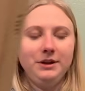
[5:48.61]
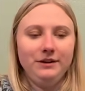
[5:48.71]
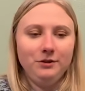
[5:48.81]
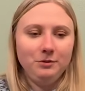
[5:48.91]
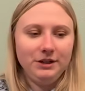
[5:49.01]
what
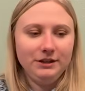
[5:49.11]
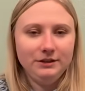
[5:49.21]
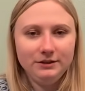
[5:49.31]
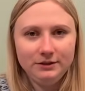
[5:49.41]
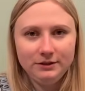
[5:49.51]

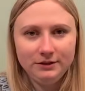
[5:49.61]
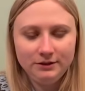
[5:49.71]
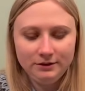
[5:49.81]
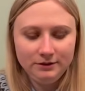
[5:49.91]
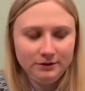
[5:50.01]
everyone
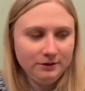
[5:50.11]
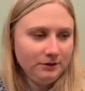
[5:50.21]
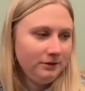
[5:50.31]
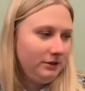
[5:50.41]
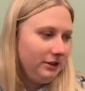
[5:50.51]

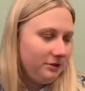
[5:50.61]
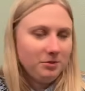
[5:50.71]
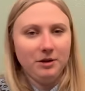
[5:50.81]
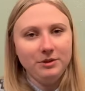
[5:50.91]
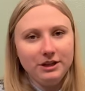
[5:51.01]
is
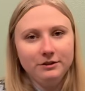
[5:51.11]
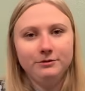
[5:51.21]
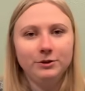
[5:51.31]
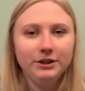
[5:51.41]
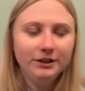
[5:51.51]
probably here
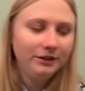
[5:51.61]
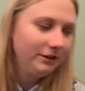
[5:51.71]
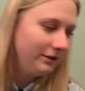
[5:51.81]
for.